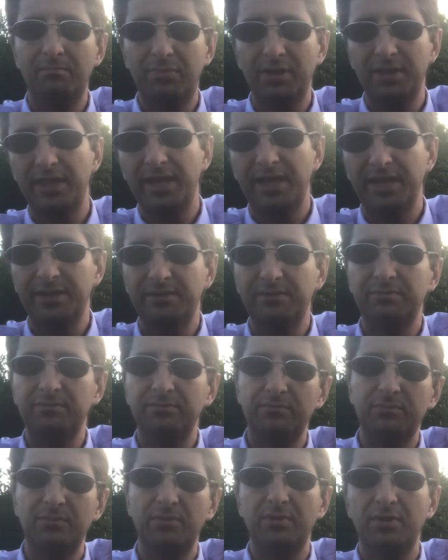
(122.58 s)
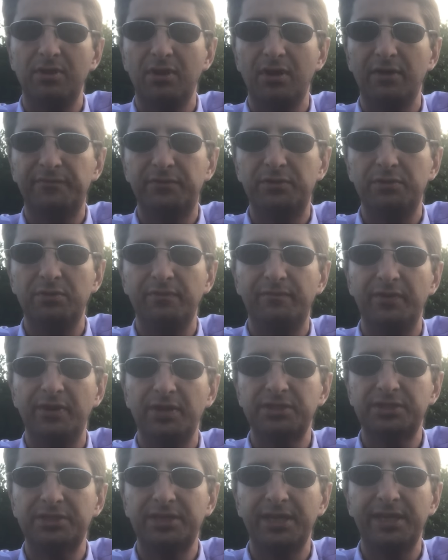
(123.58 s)
But then after
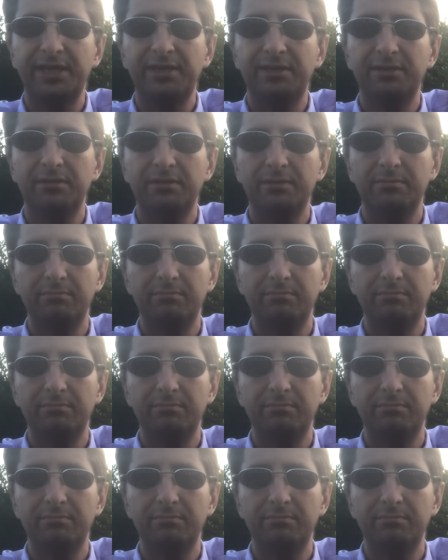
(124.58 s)
university,